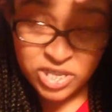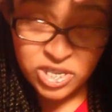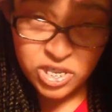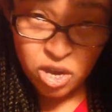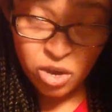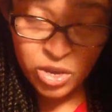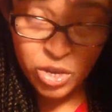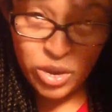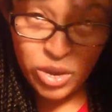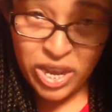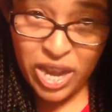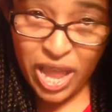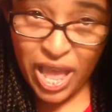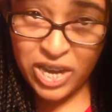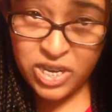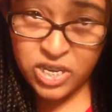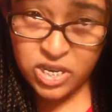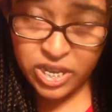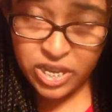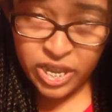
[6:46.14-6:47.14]
So you can
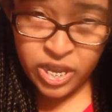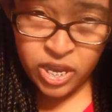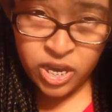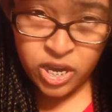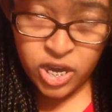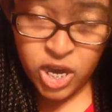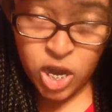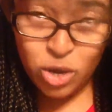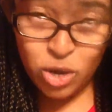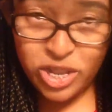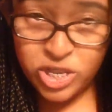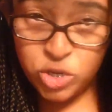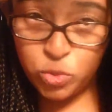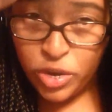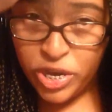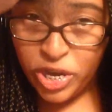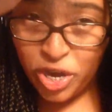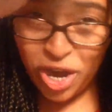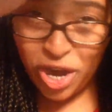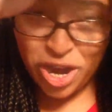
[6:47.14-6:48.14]
actually
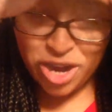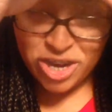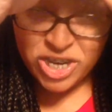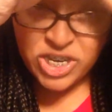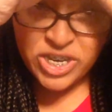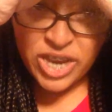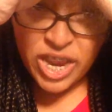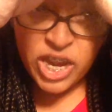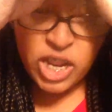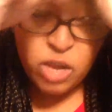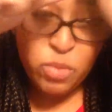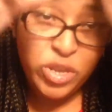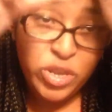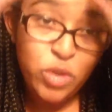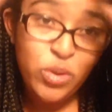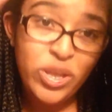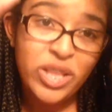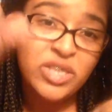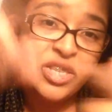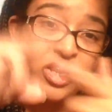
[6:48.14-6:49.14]
notice when your hair is shedding,
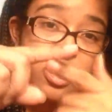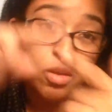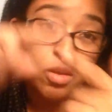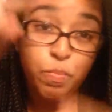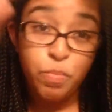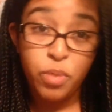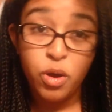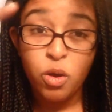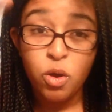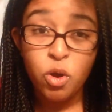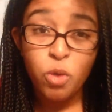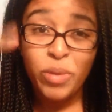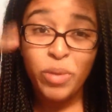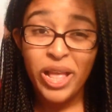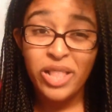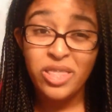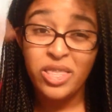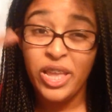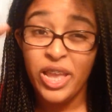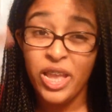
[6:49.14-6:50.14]
when you can see the
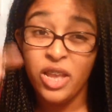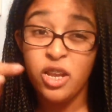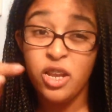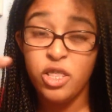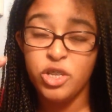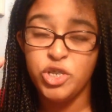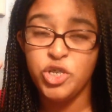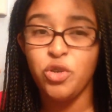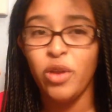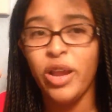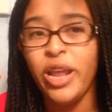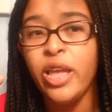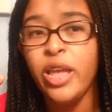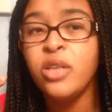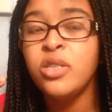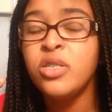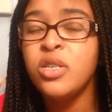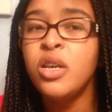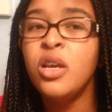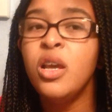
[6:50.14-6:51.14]
bulb at the end of the
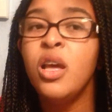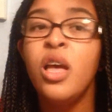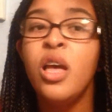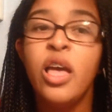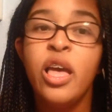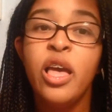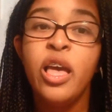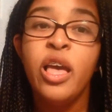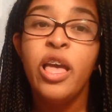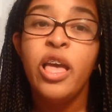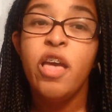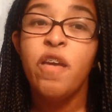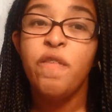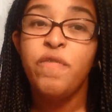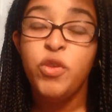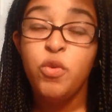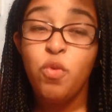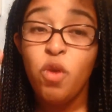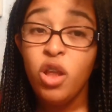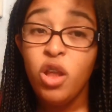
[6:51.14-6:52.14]
strand.
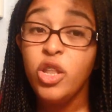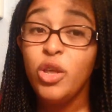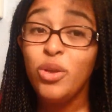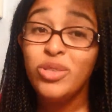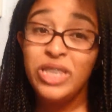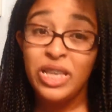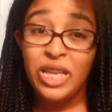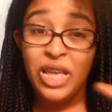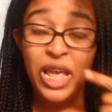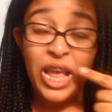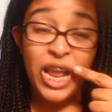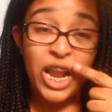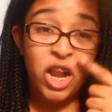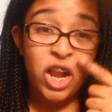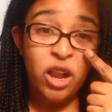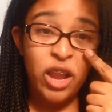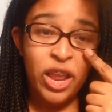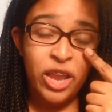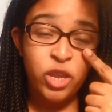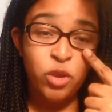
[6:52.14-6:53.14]
If you are losing
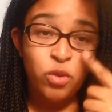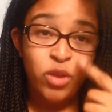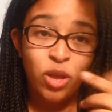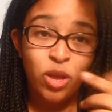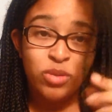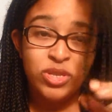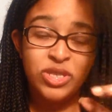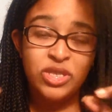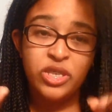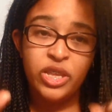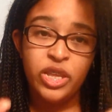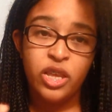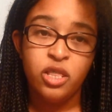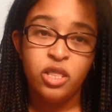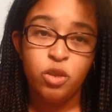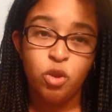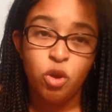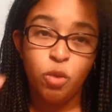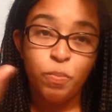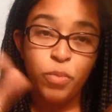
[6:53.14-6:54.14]
hair and you don't see
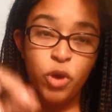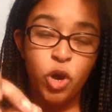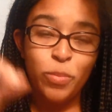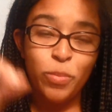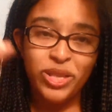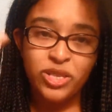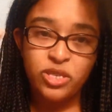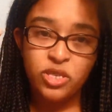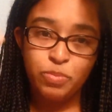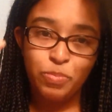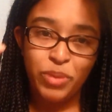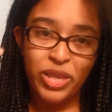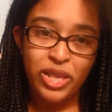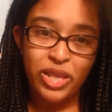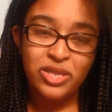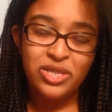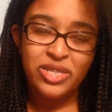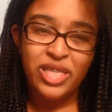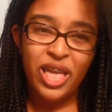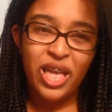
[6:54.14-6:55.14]
a little bulbous
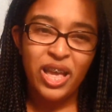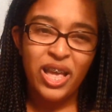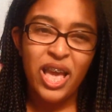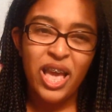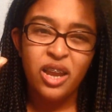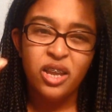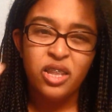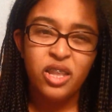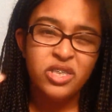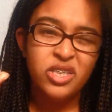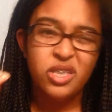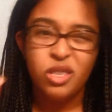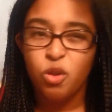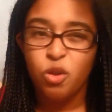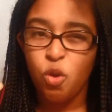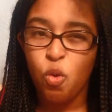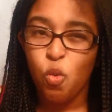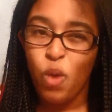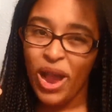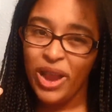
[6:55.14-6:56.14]
piece that kind of looks a
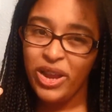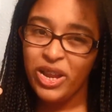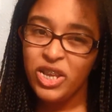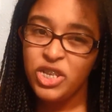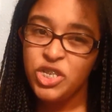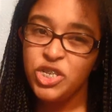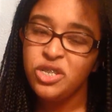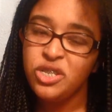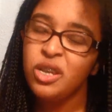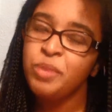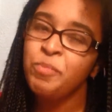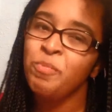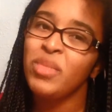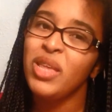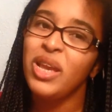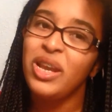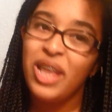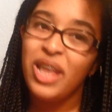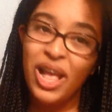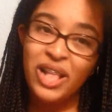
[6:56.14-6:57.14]
little whitish,
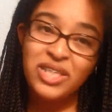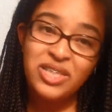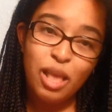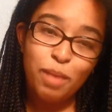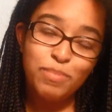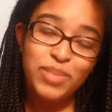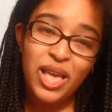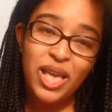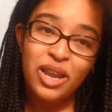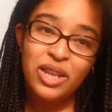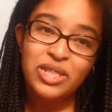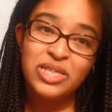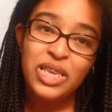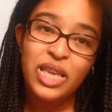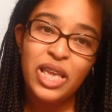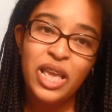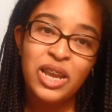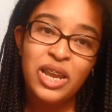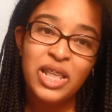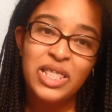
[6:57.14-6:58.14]
9 times out of
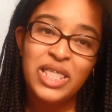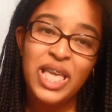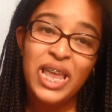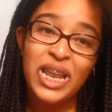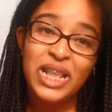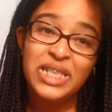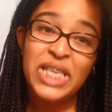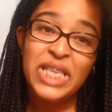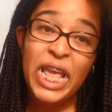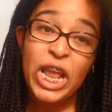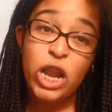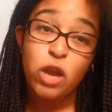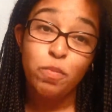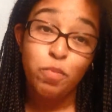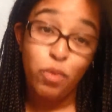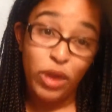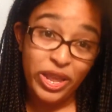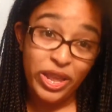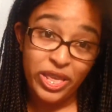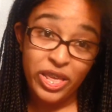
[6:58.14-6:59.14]
10, that is hair
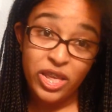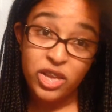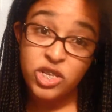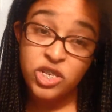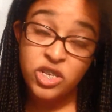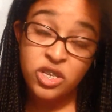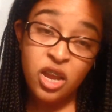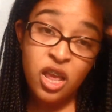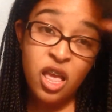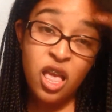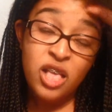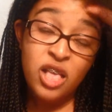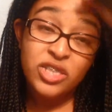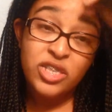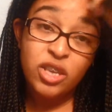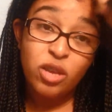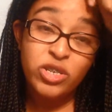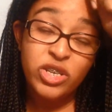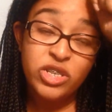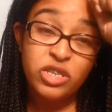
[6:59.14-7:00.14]
breakage.
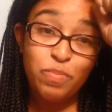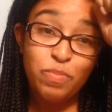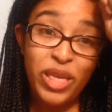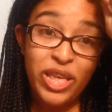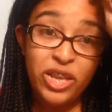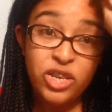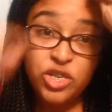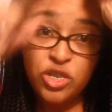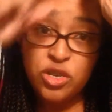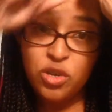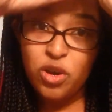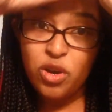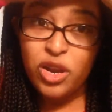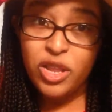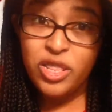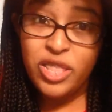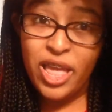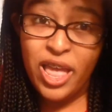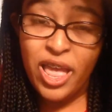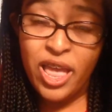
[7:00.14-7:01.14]
So just make
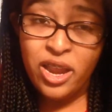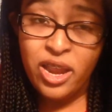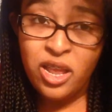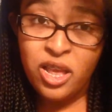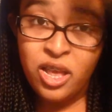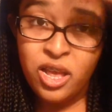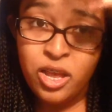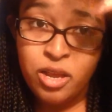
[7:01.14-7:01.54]
sure that